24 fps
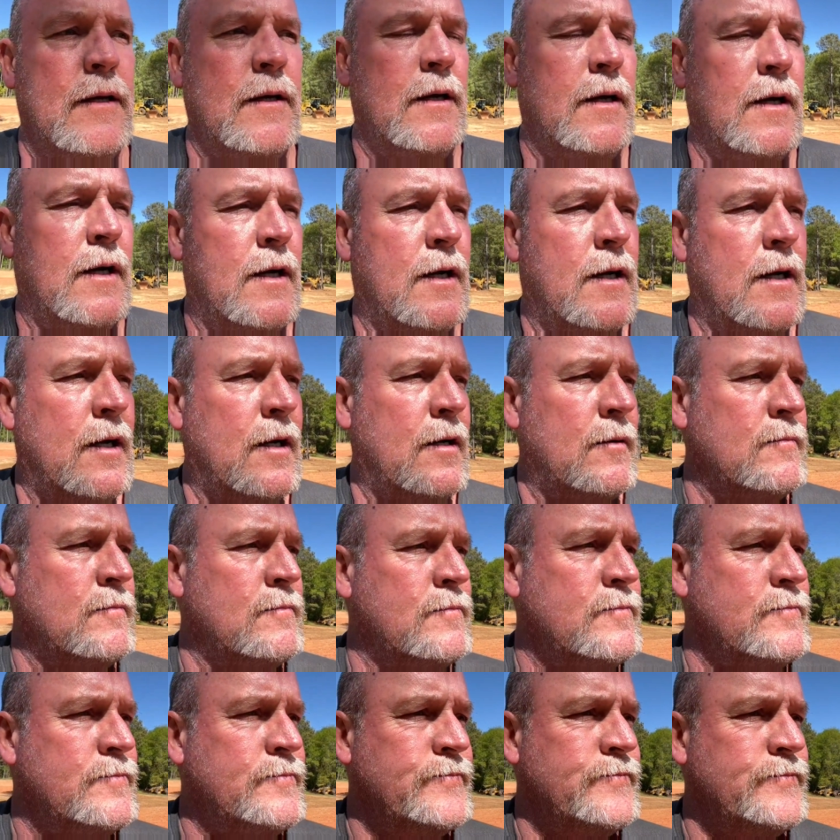uh,
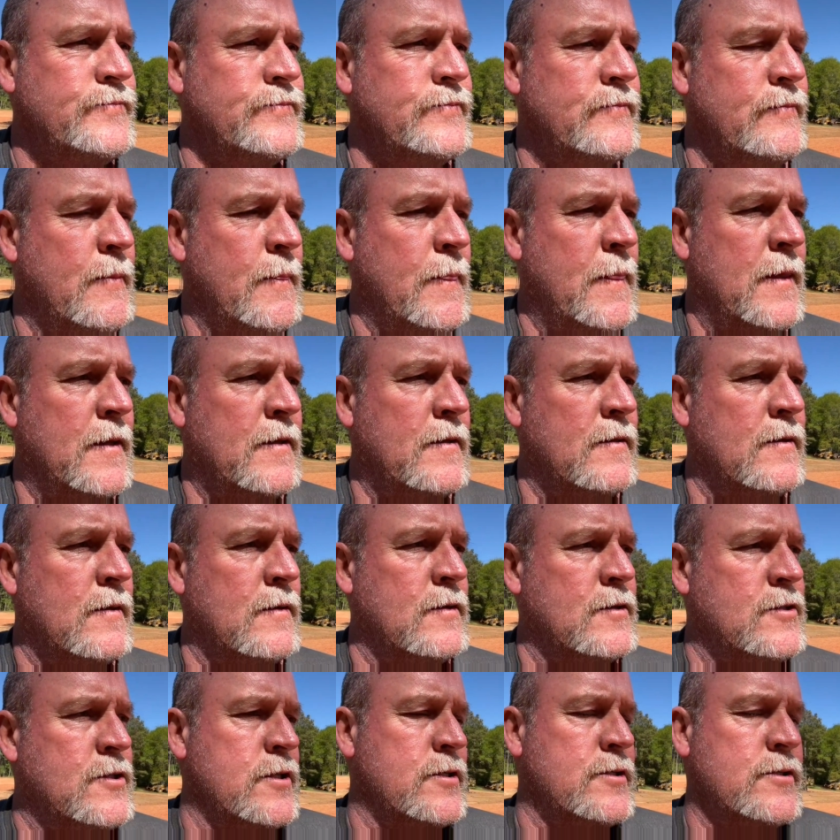um,
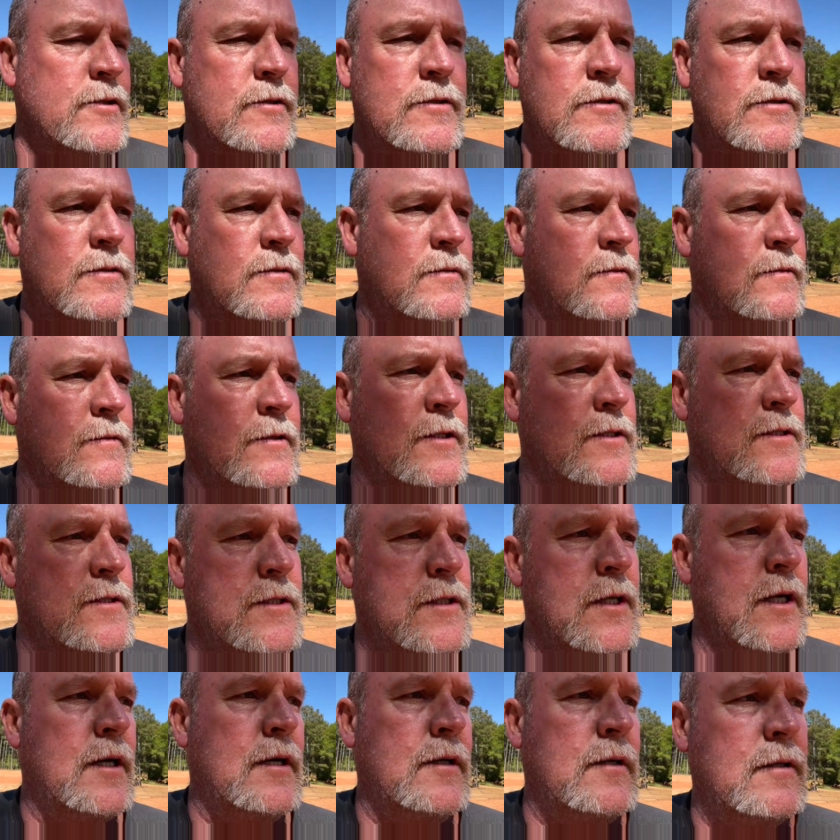Ginger just
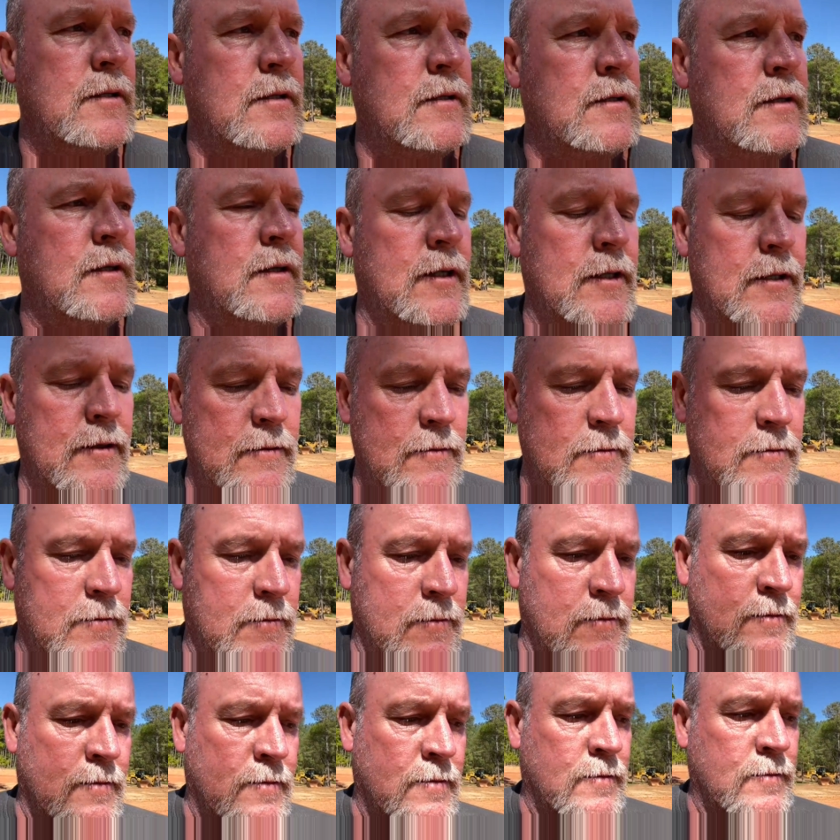said, you know,
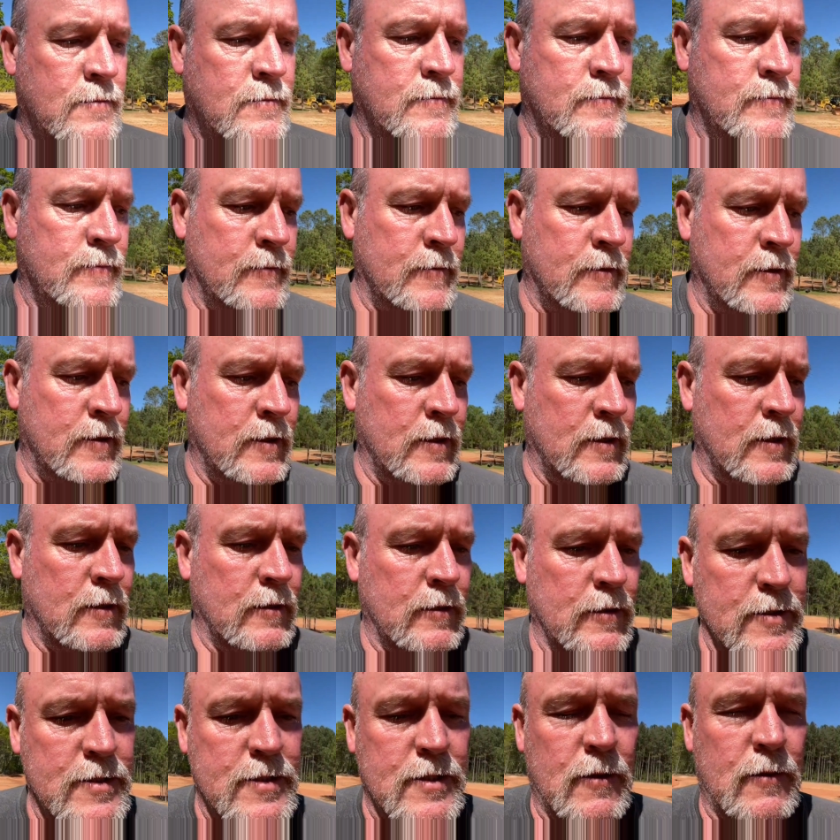
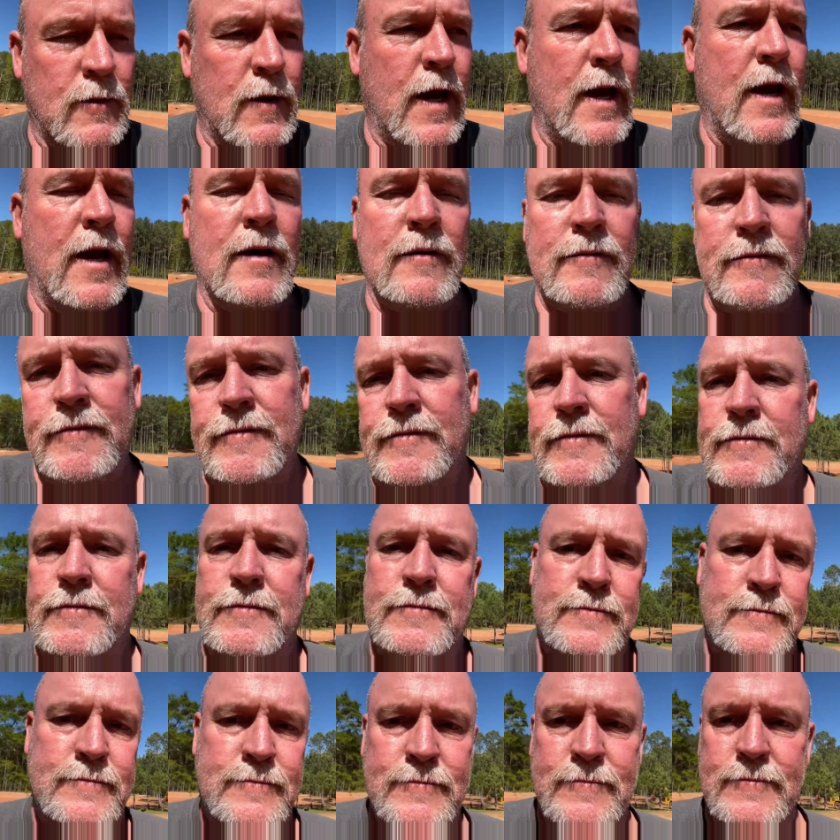let's don't half
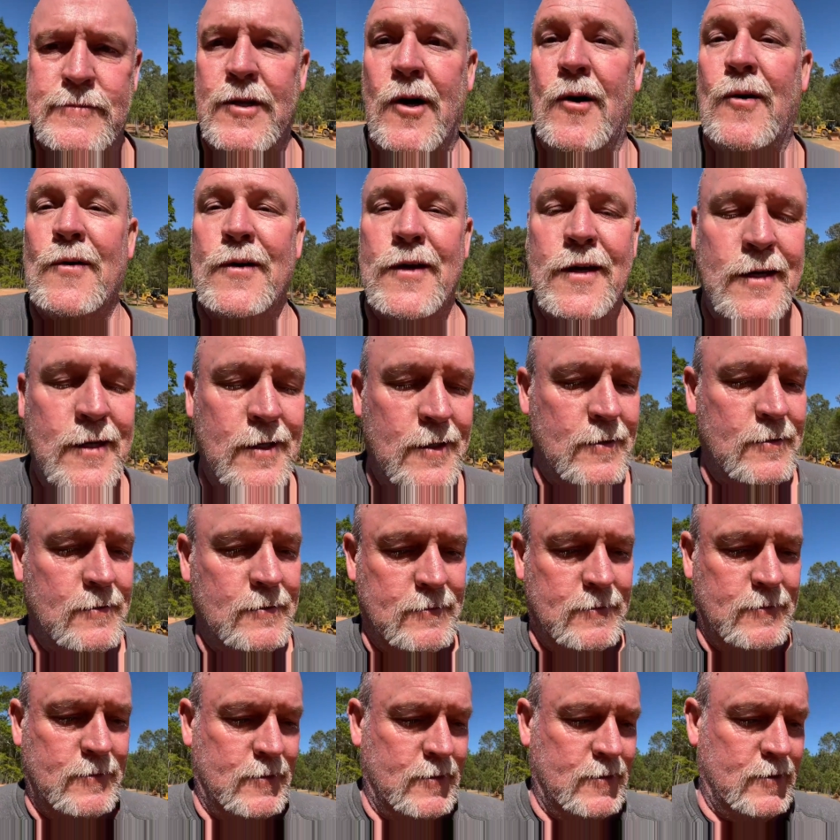donkey it.
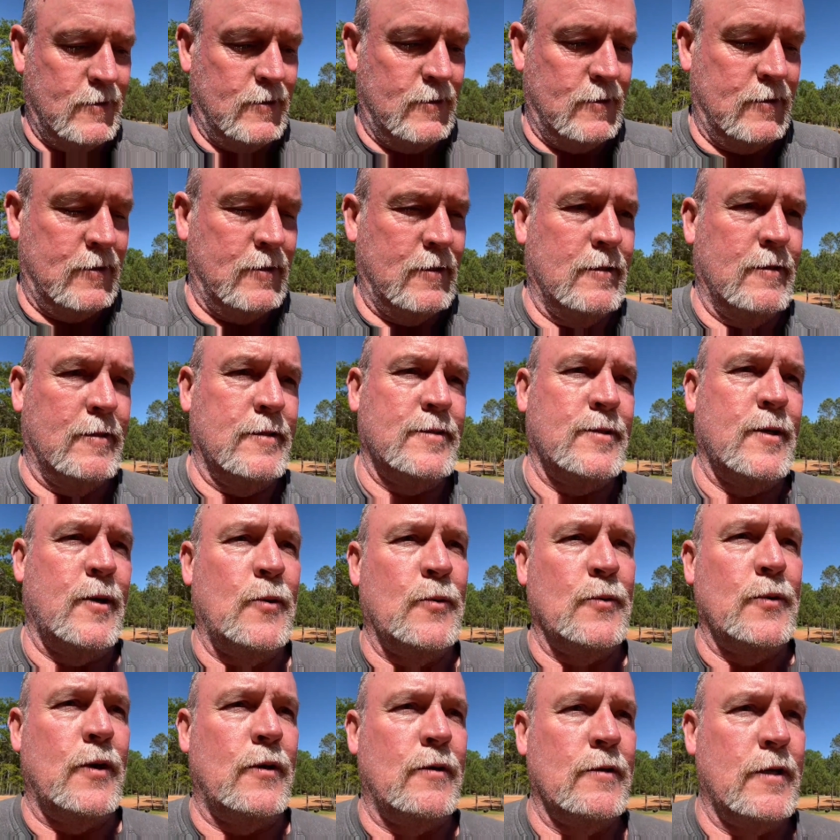Let's
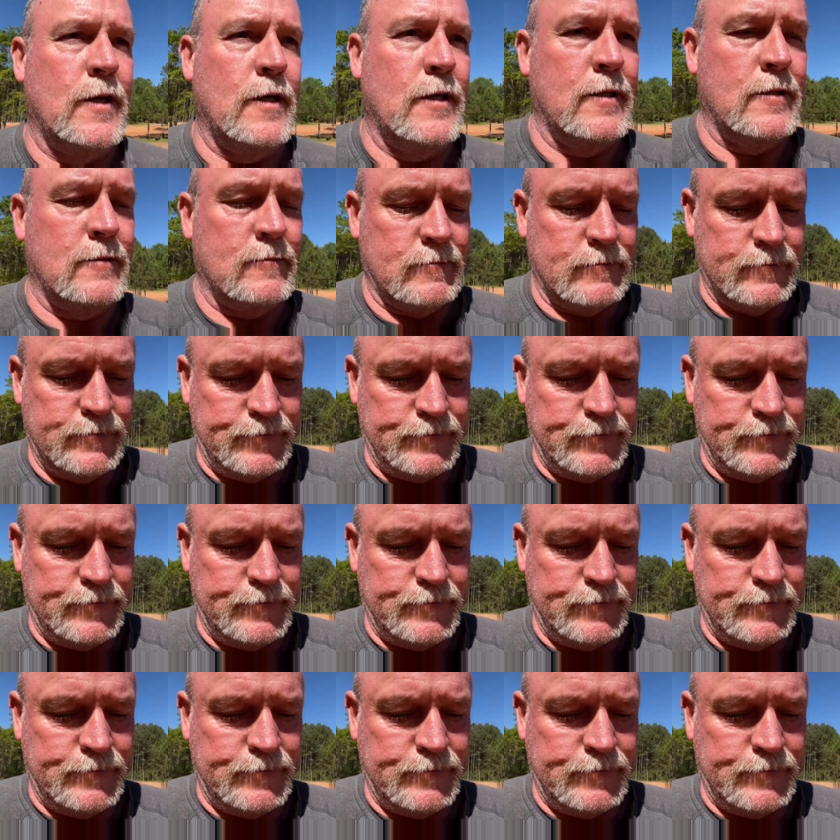whole donkey it.